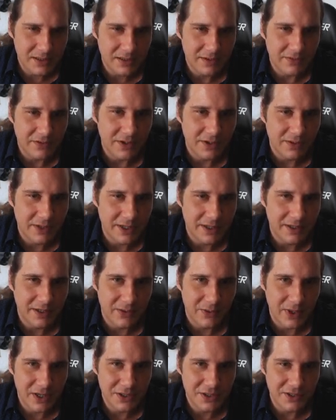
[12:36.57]
If you don't get the
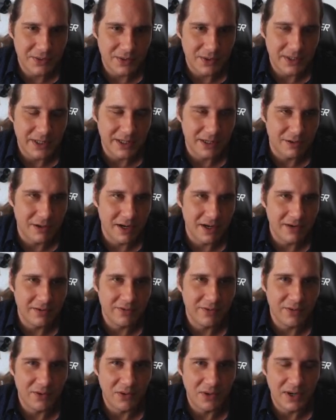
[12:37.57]
quest, you won't get credit
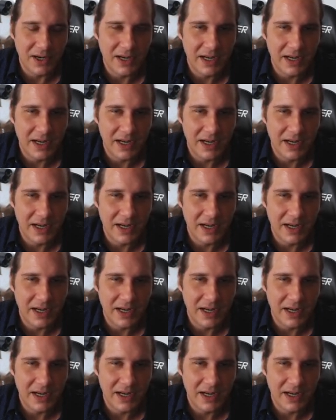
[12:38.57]
for it.